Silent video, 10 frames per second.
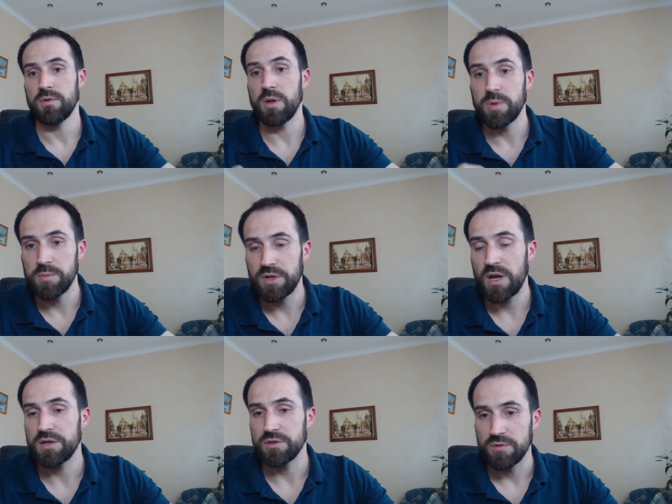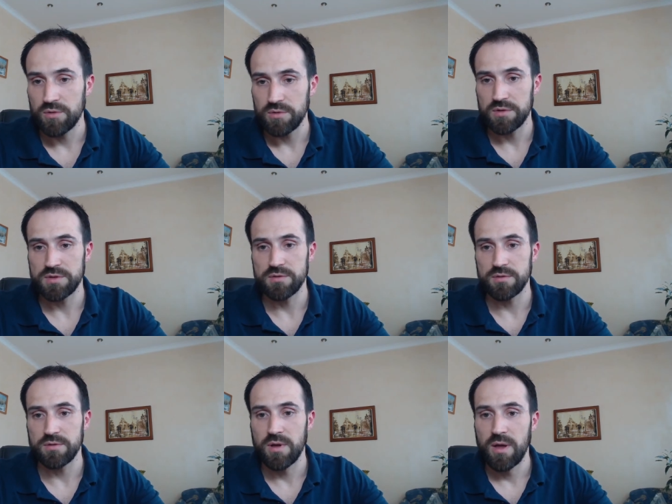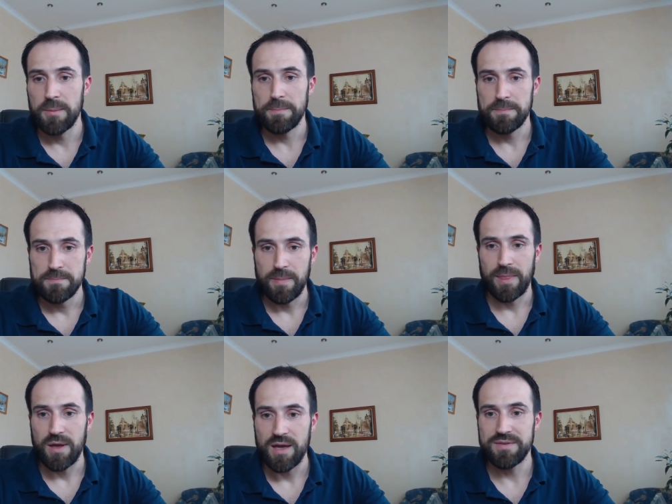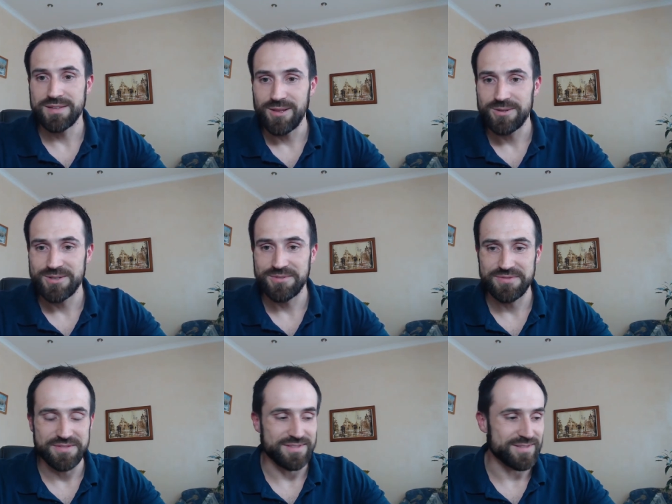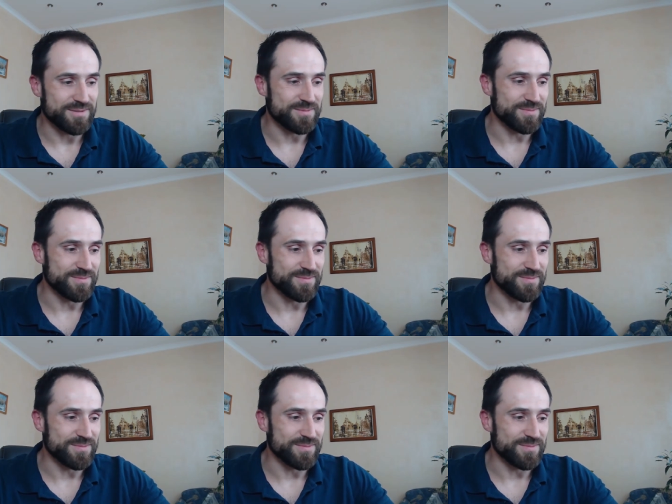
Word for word: implementation is uh, having lots of uh,